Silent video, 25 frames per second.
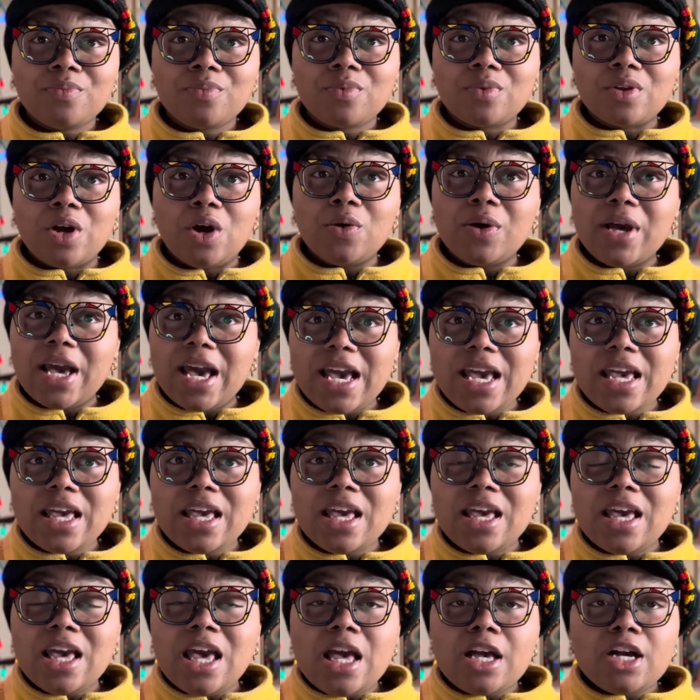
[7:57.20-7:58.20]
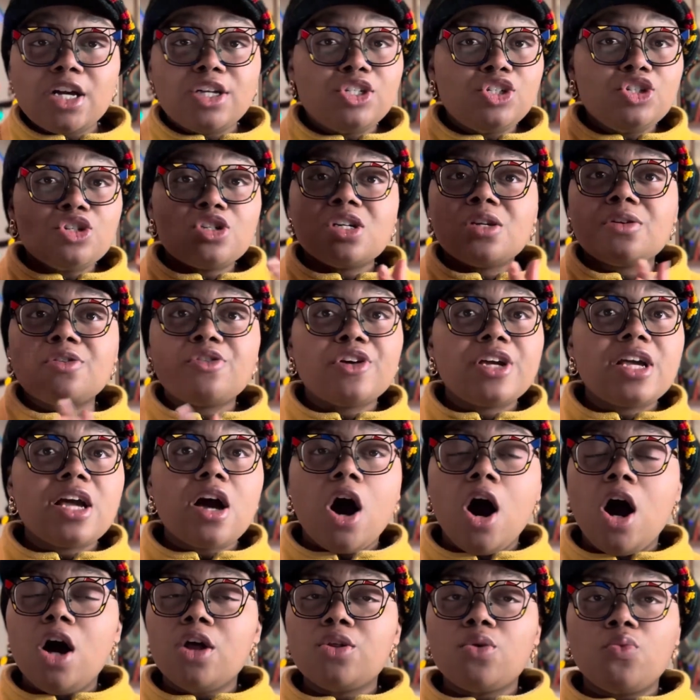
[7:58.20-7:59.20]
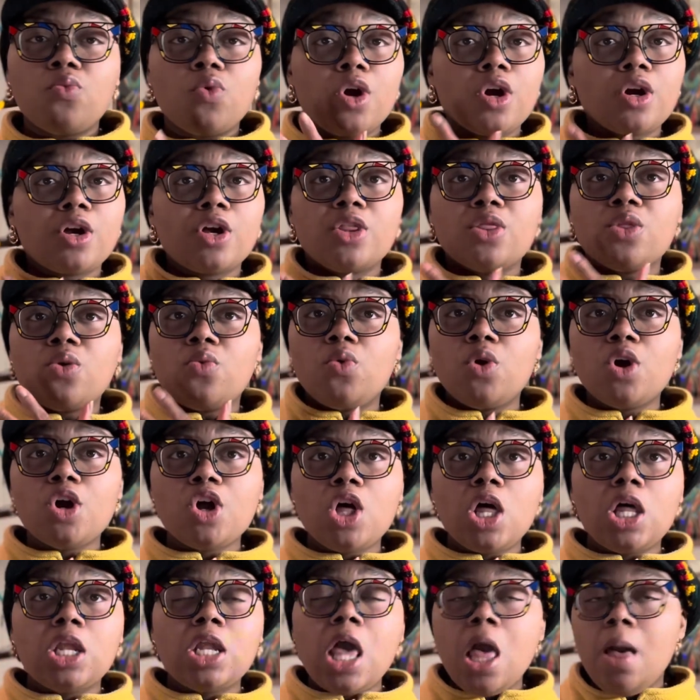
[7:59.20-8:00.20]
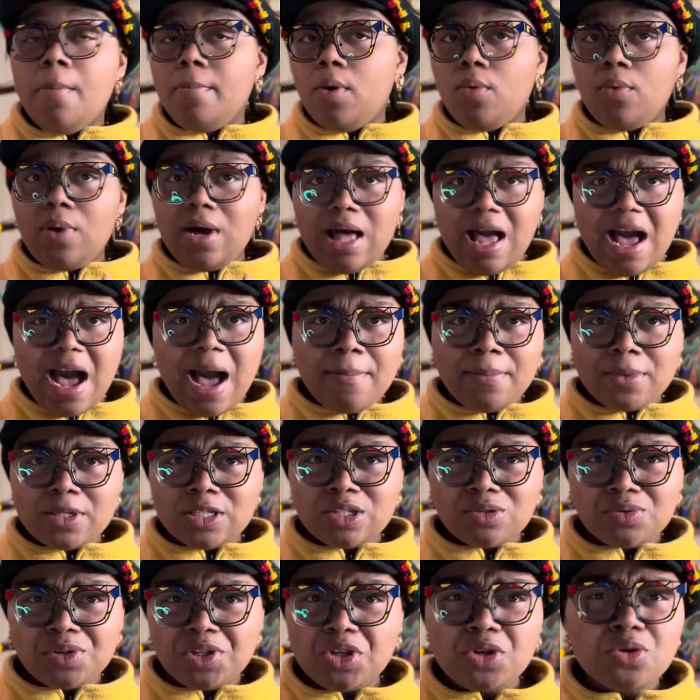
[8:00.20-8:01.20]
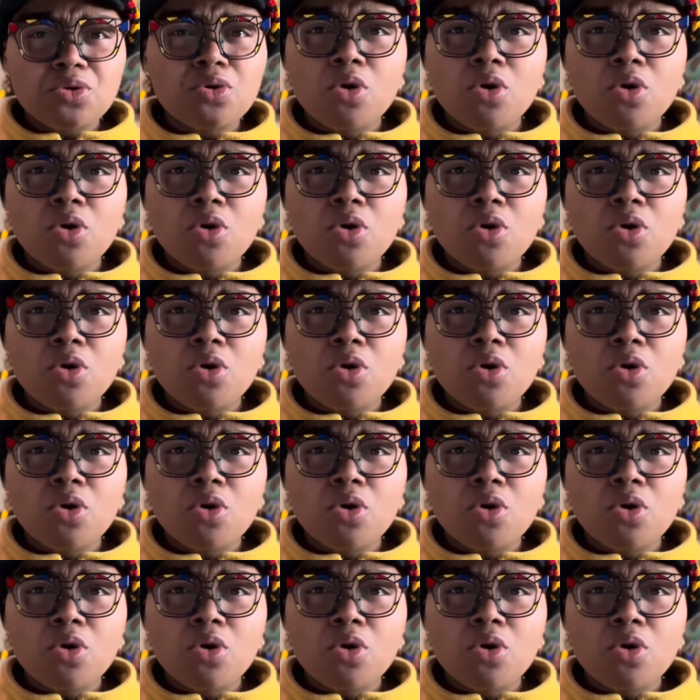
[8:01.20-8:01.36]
Okay? Because you can create all the work in the world, but what happens when you